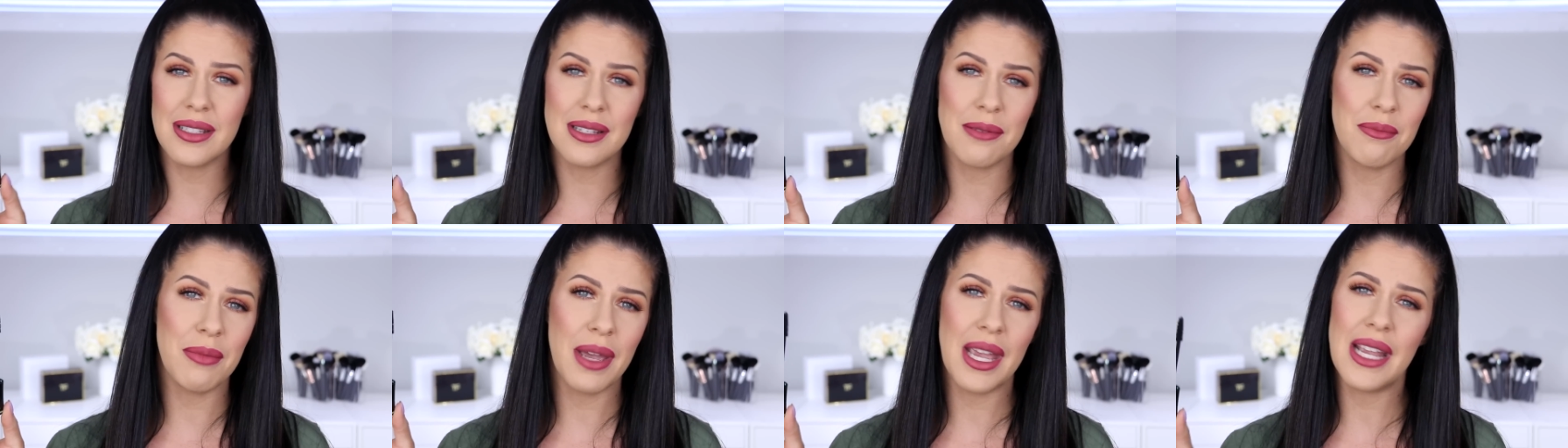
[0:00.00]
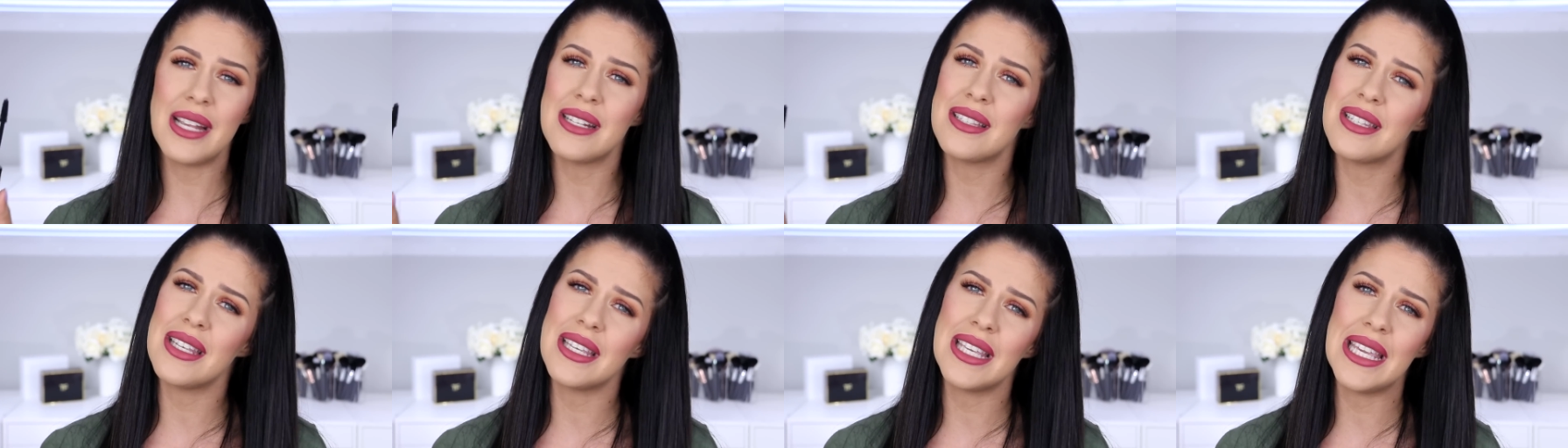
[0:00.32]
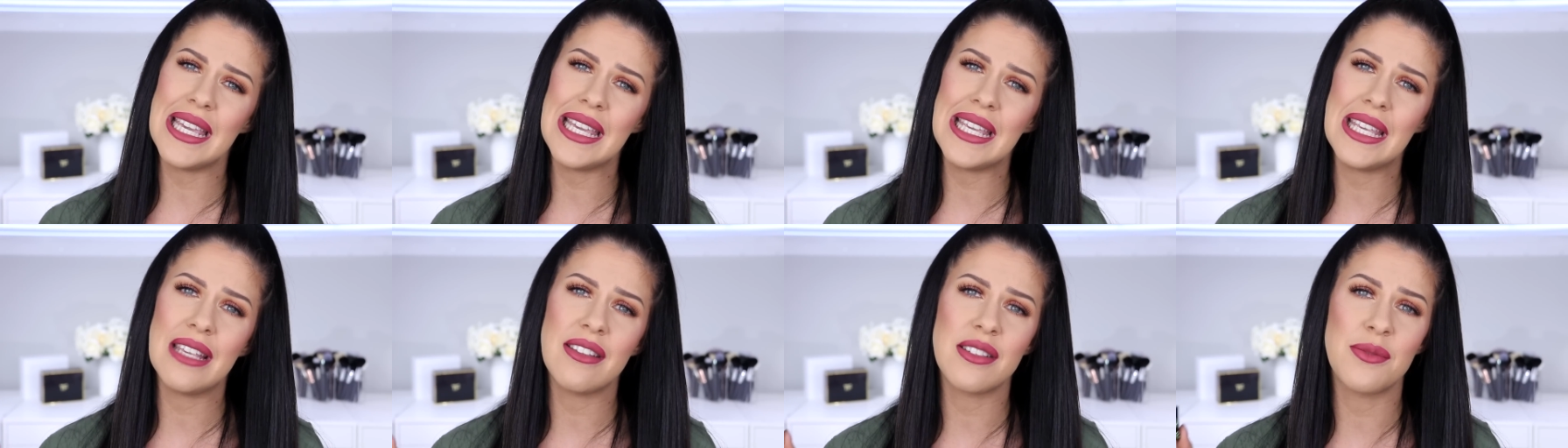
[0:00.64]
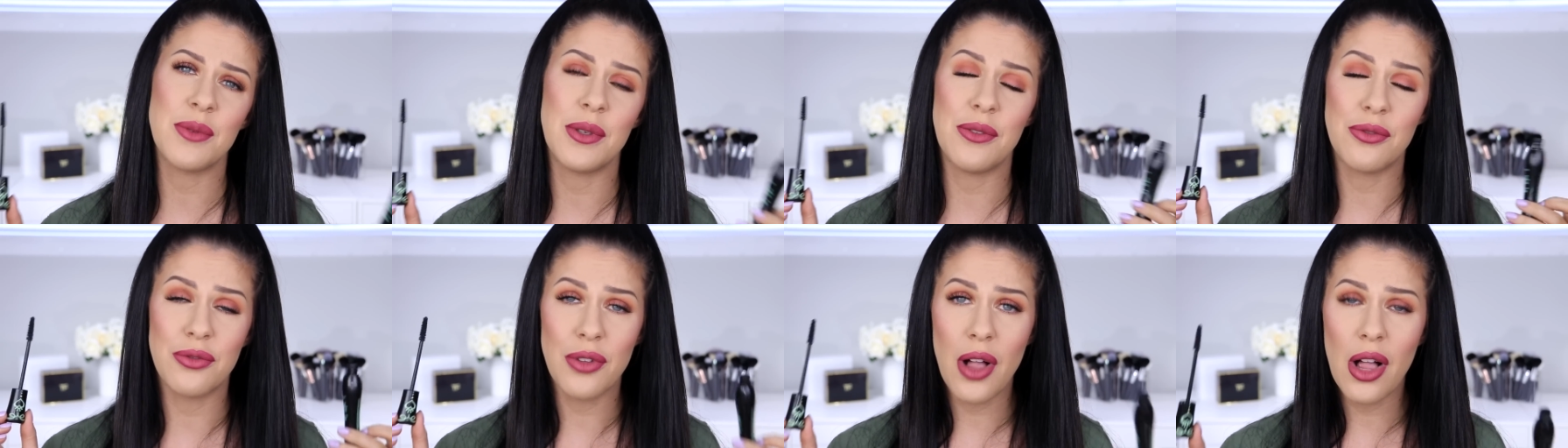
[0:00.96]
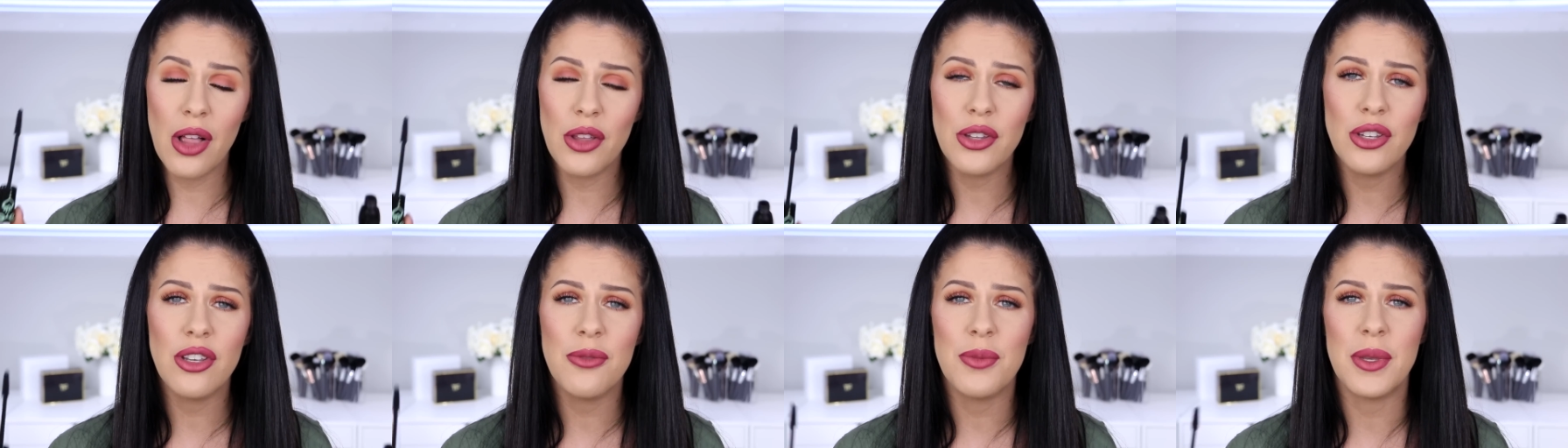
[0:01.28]
is amazing. It gives me
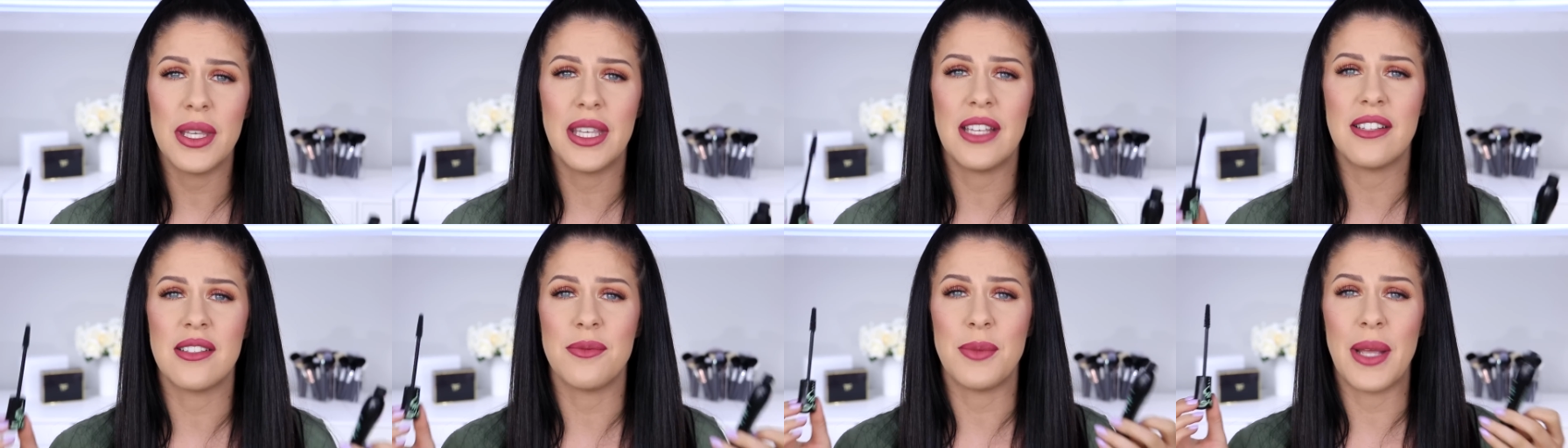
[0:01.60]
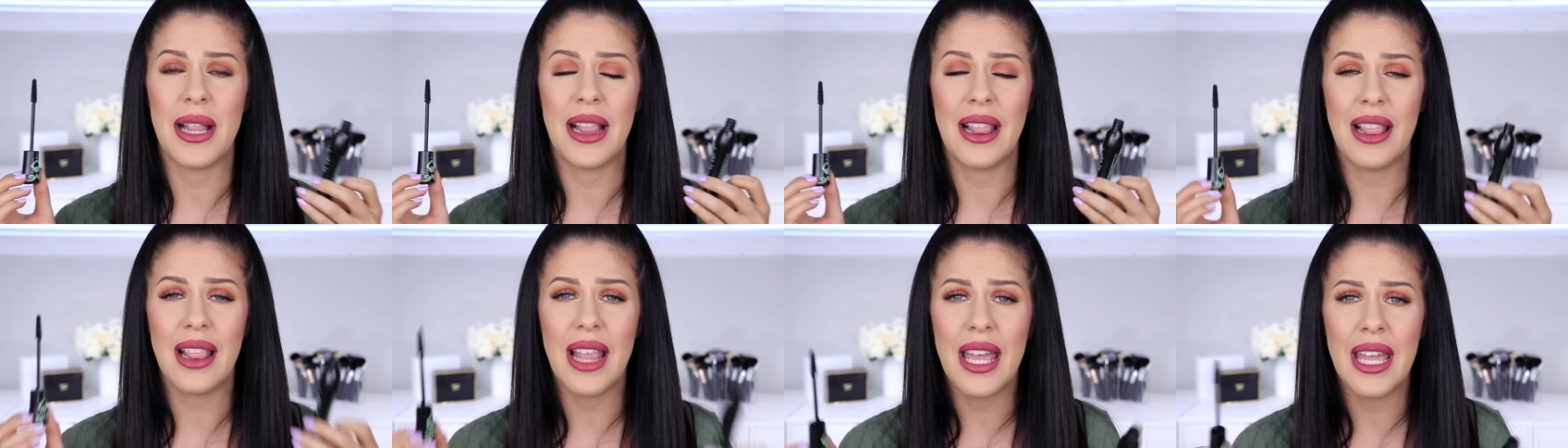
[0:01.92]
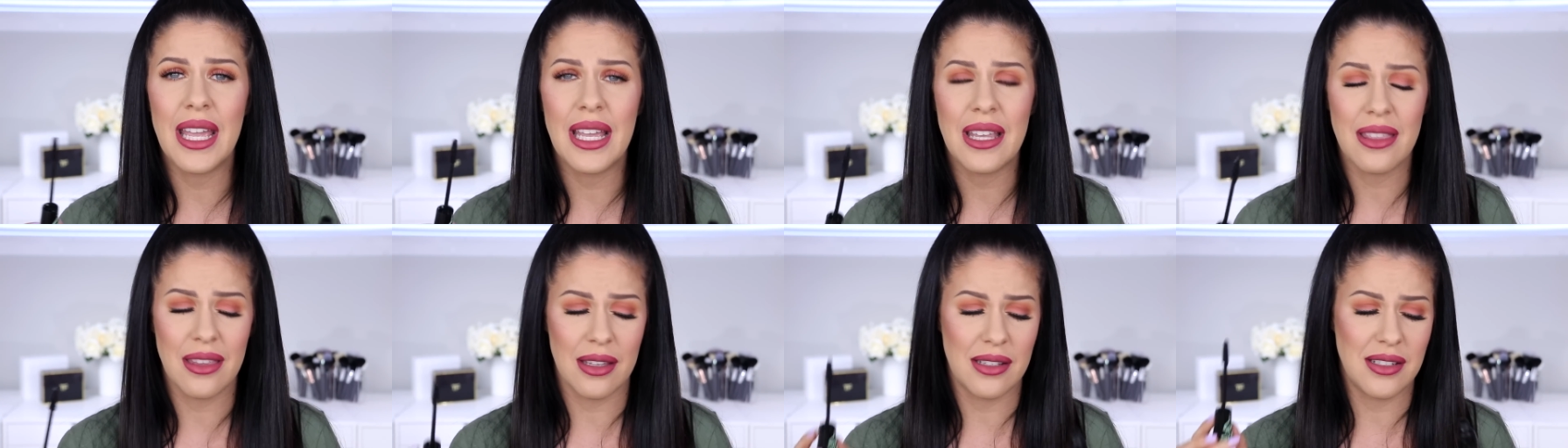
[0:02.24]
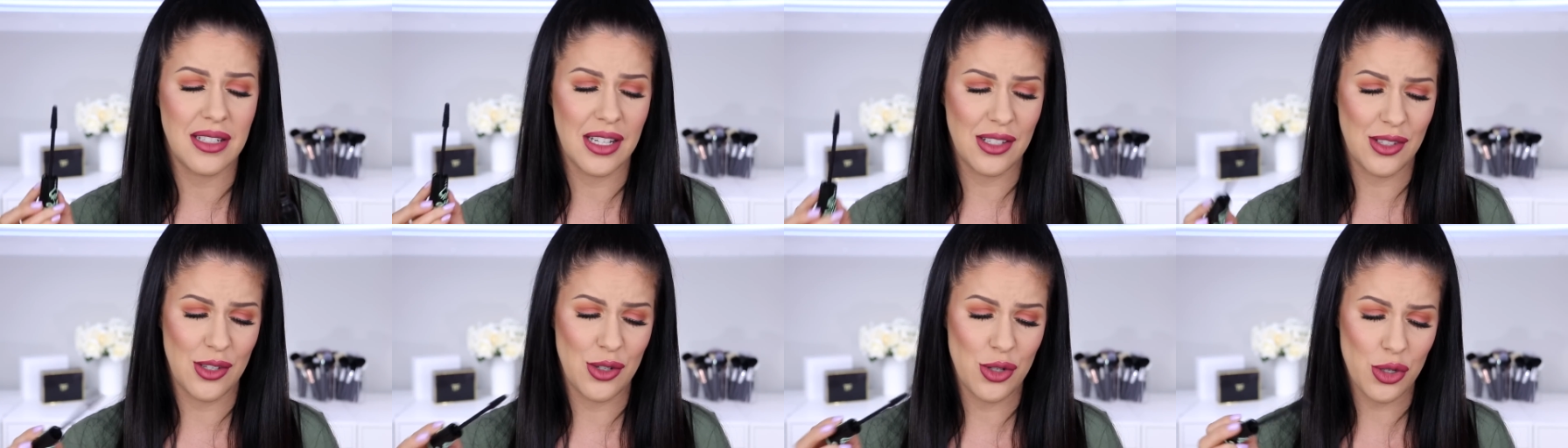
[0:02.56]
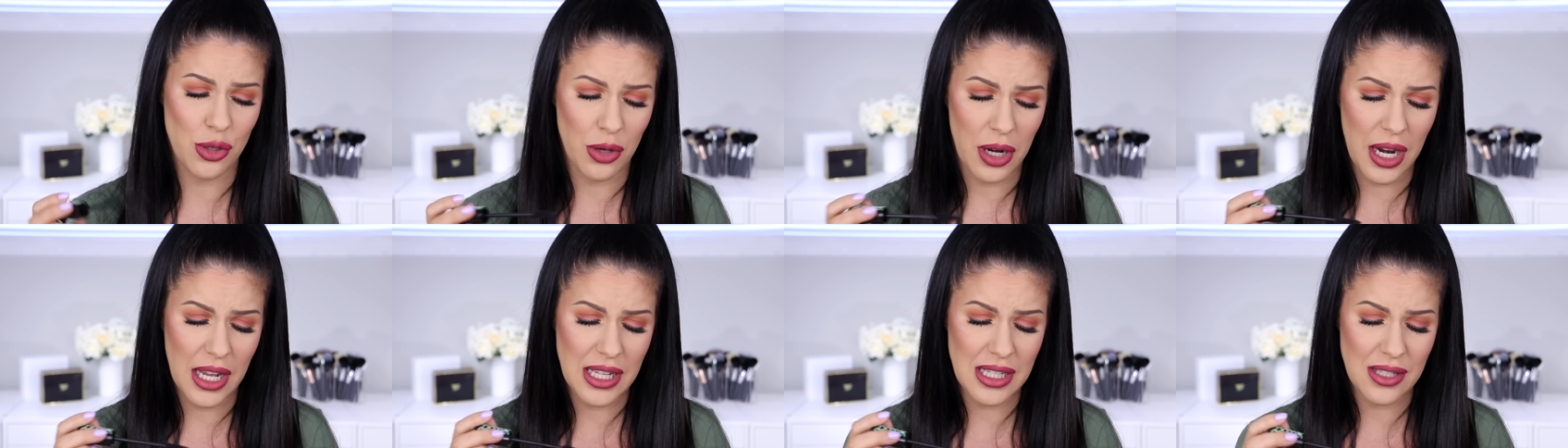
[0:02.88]
volume. It gives me length. It doesn't
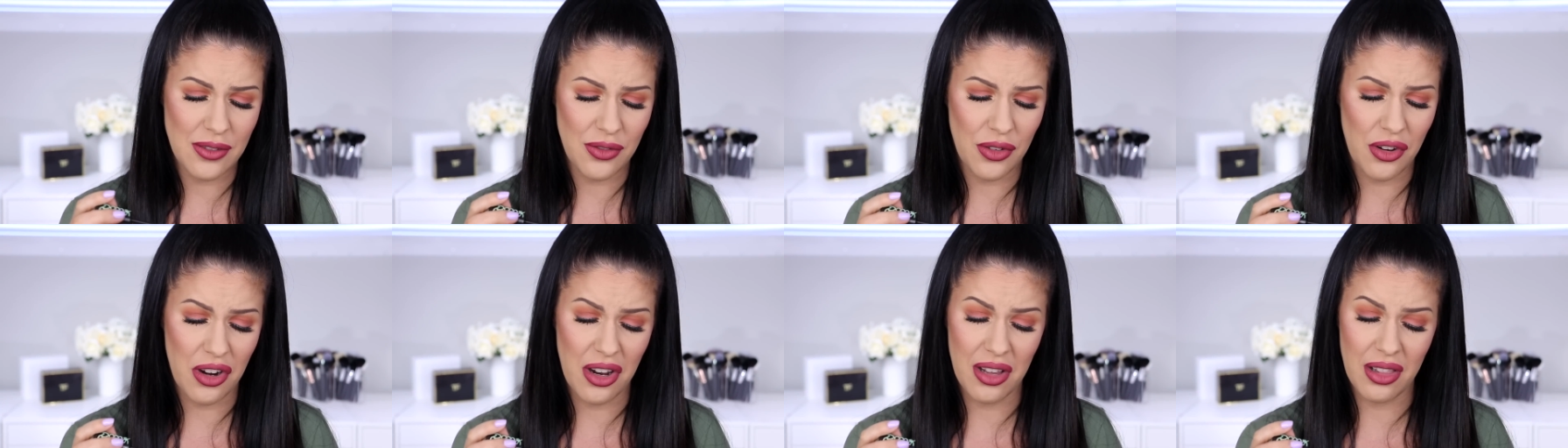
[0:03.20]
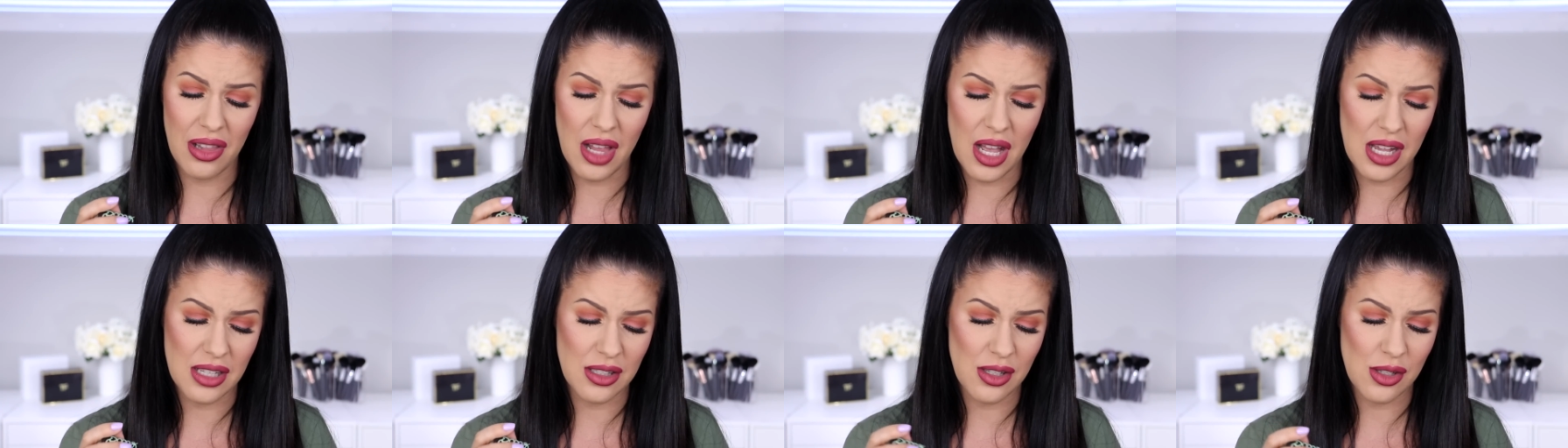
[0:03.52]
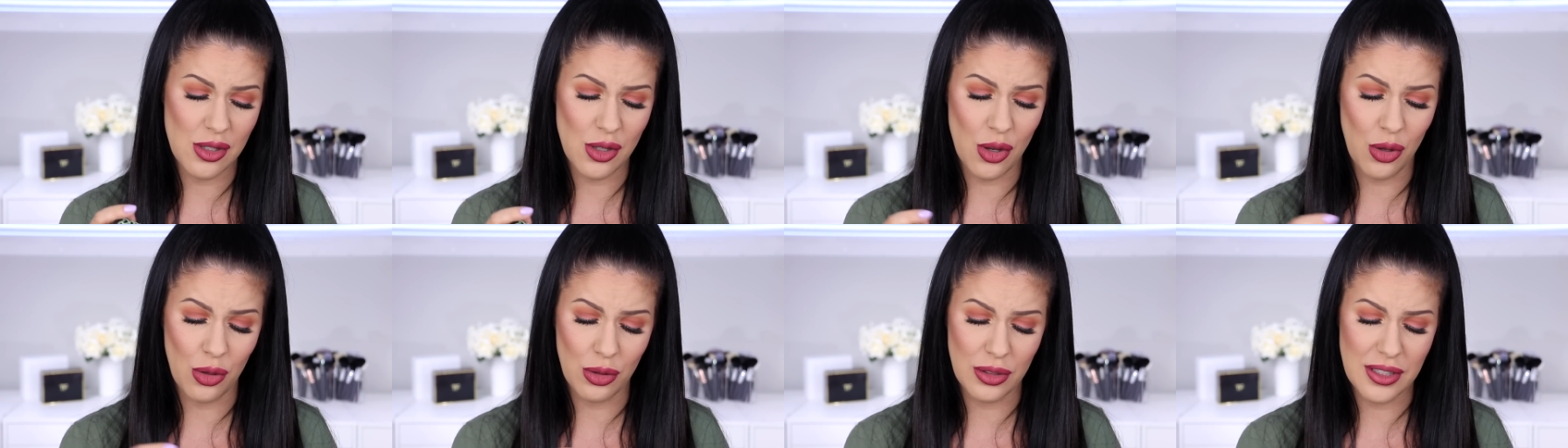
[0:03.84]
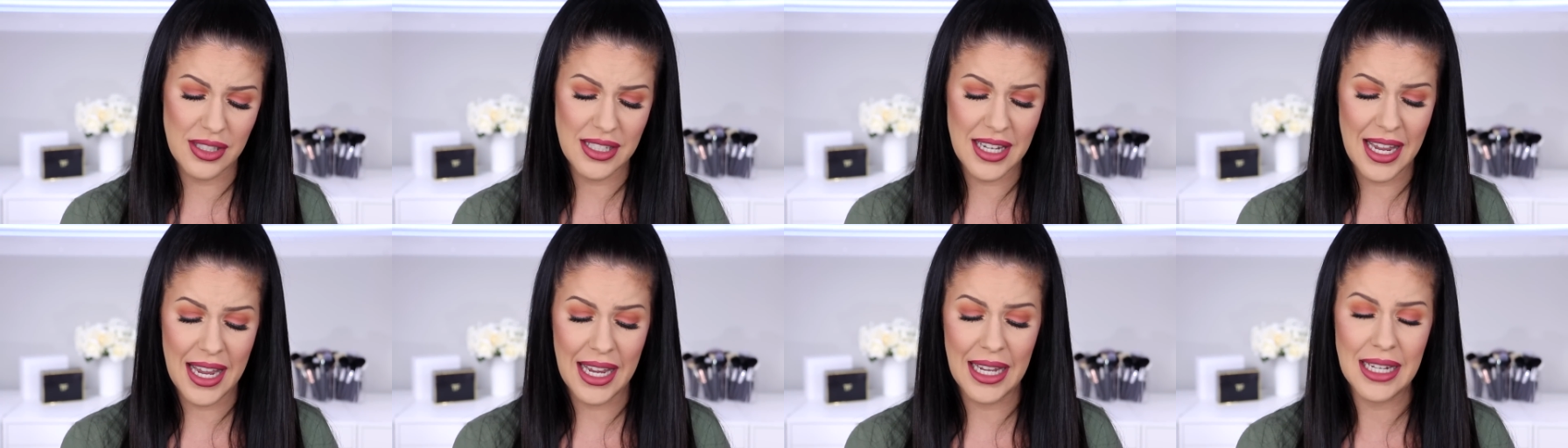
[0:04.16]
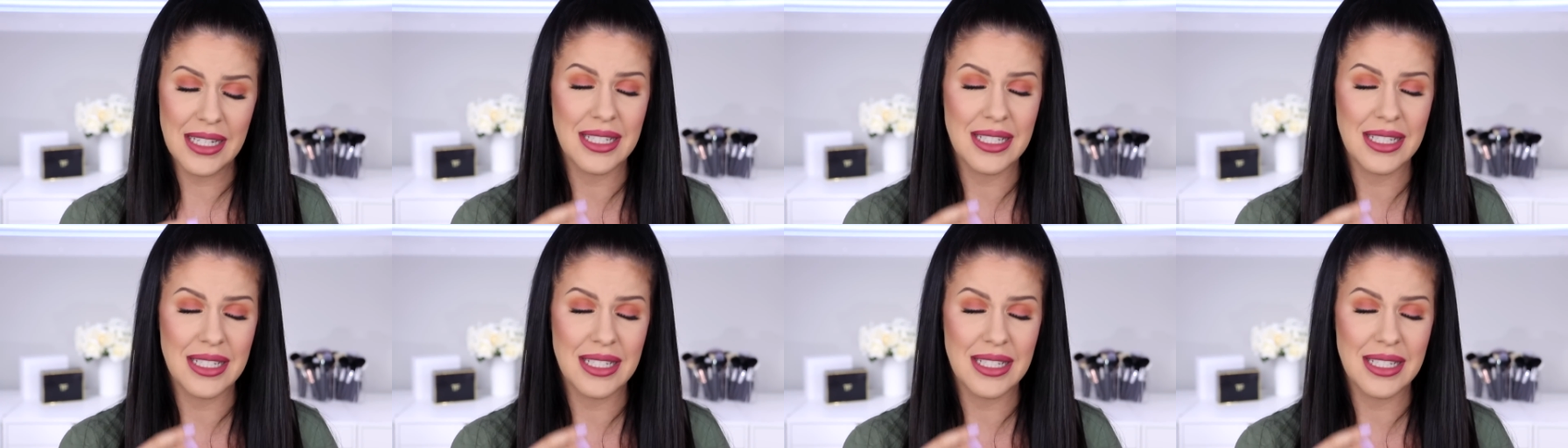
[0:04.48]
transfer. It lasts all day.